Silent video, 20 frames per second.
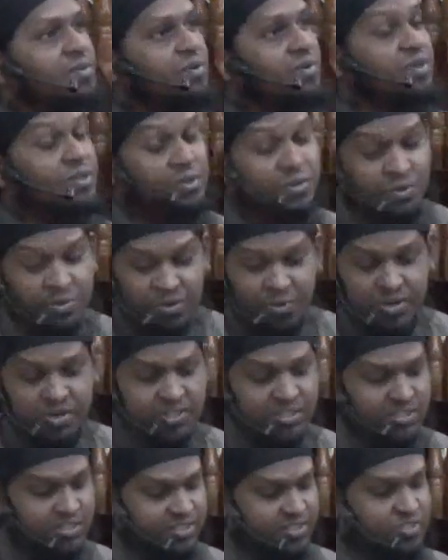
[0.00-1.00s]
or the
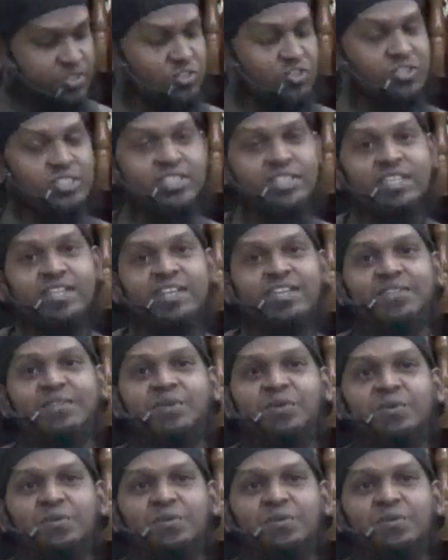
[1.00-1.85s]
coarse tree in the